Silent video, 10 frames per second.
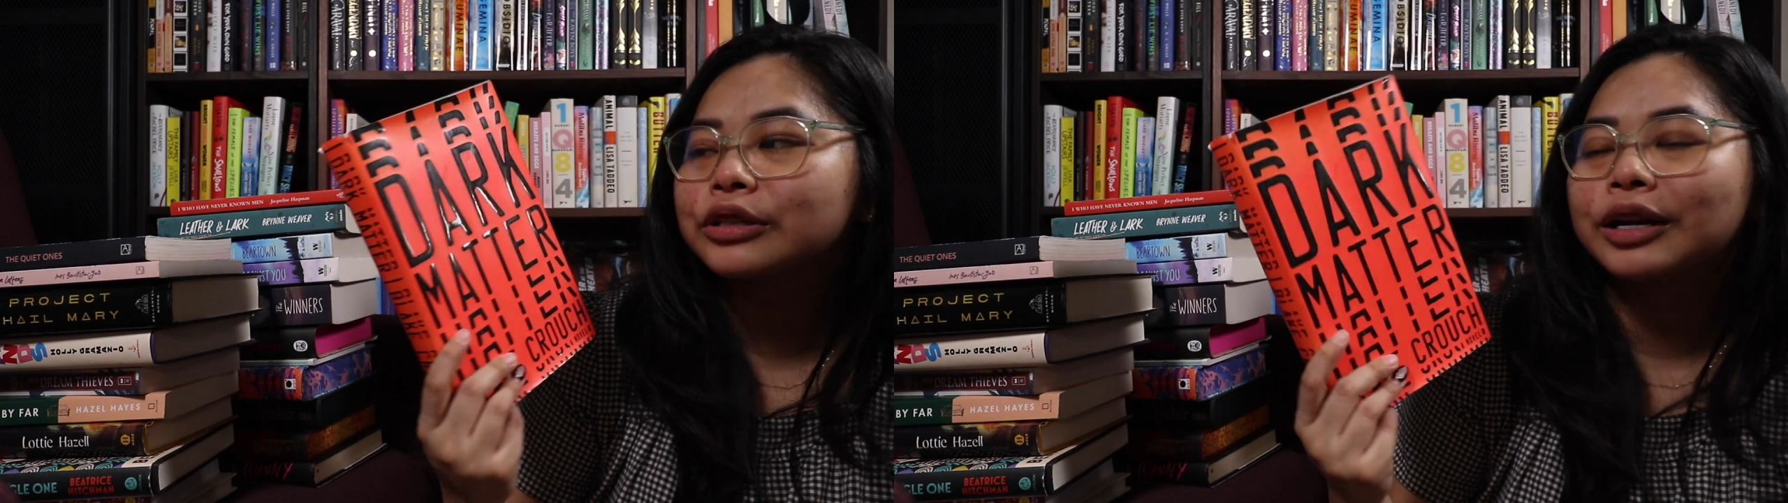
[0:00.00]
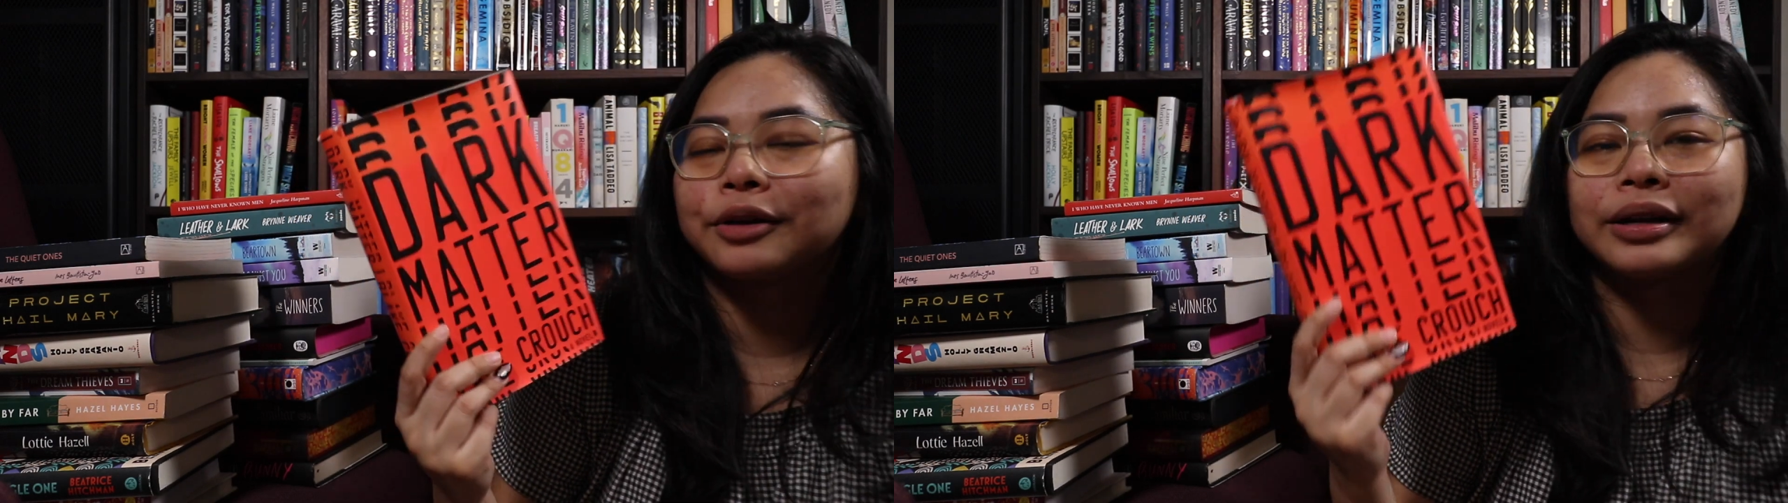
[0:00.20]

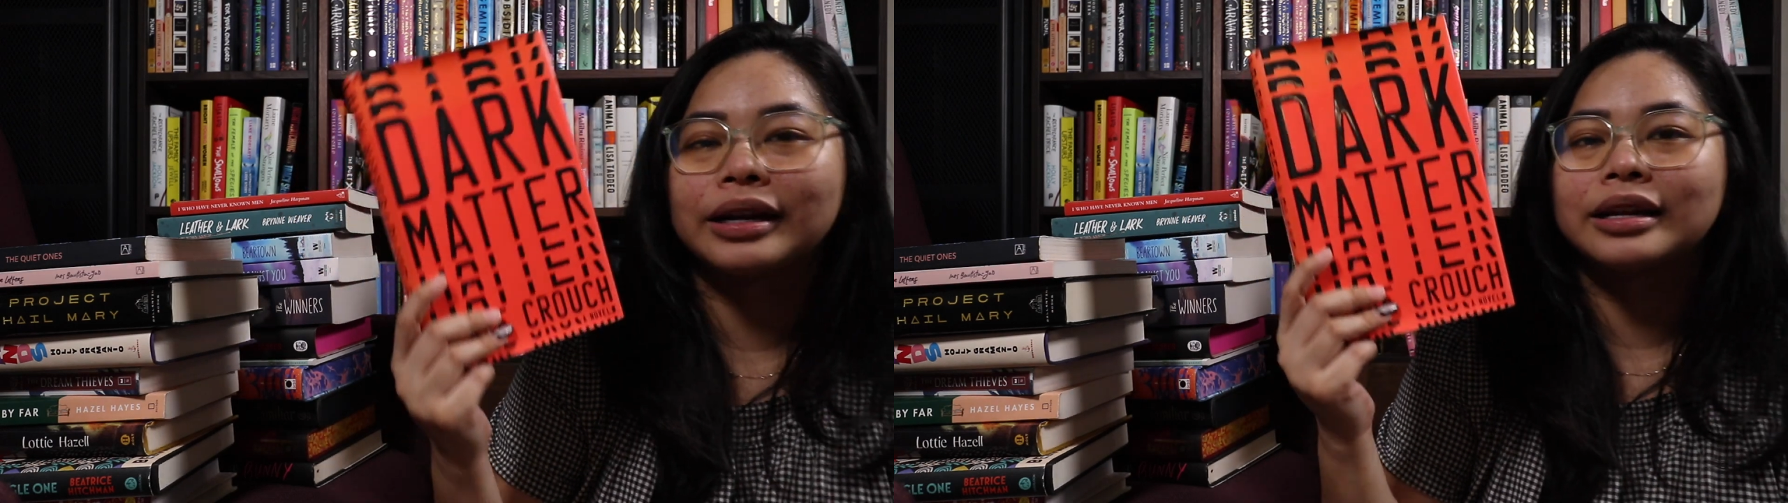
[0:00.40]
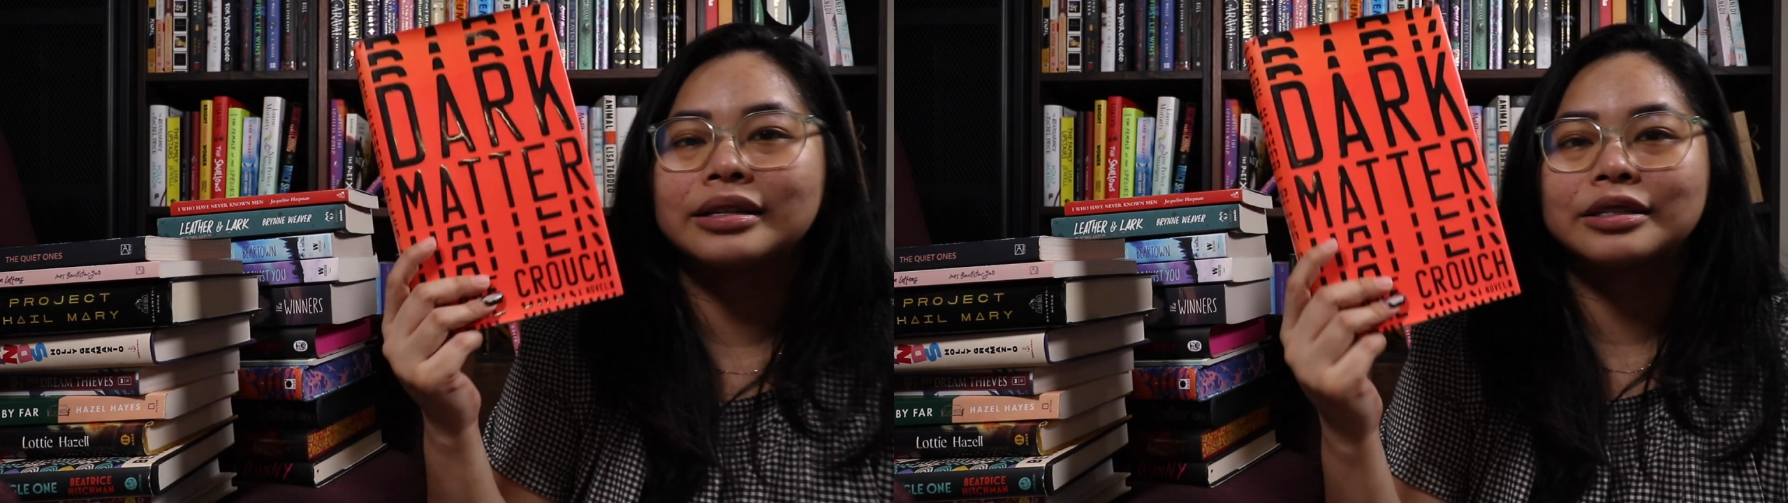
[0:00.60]
I know that
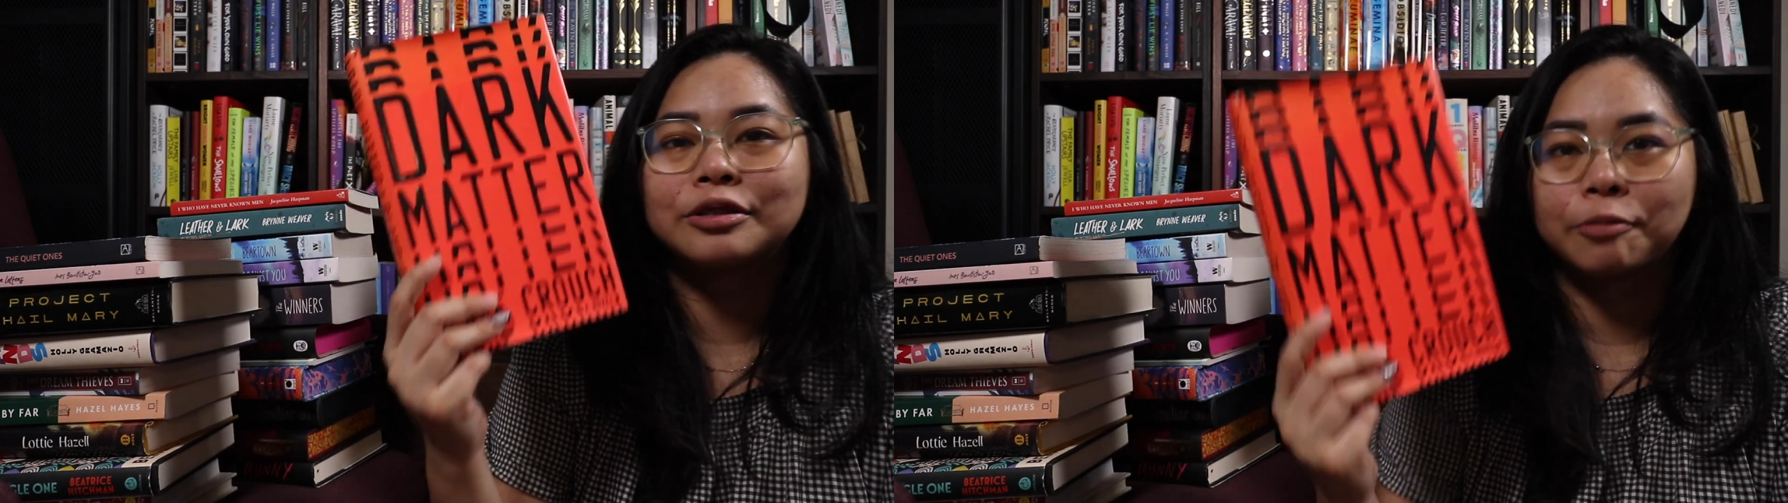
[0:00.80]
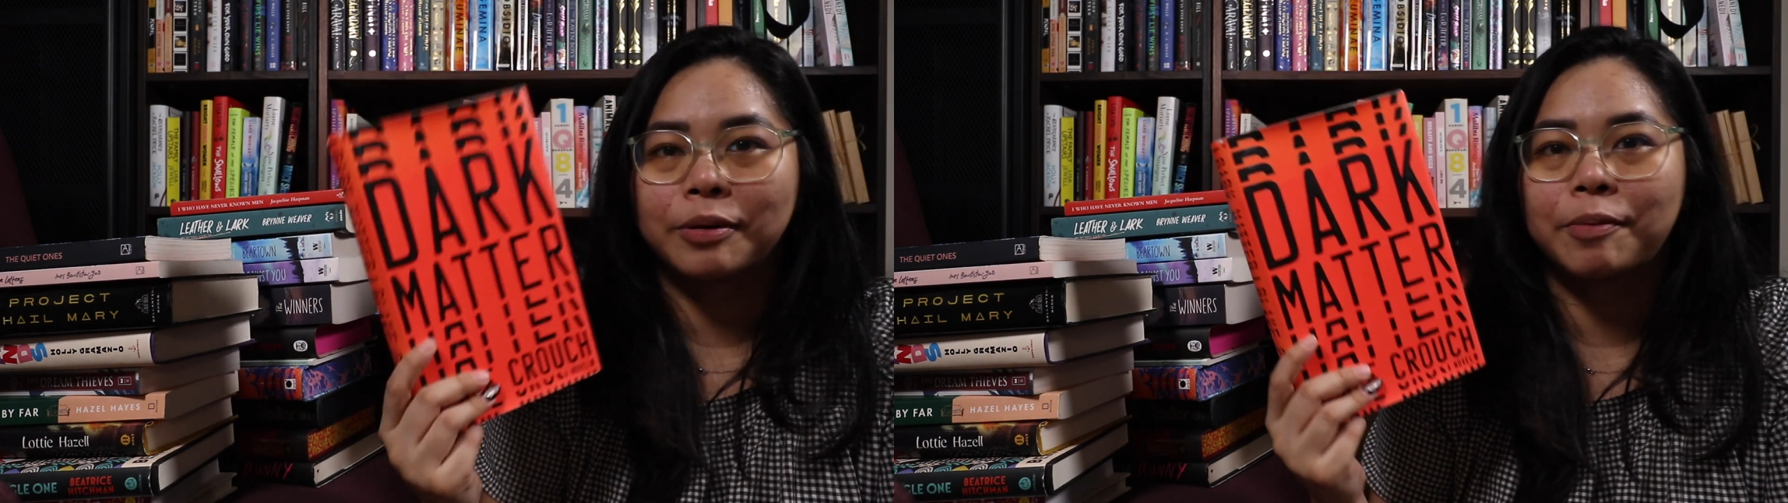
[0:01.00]
it is super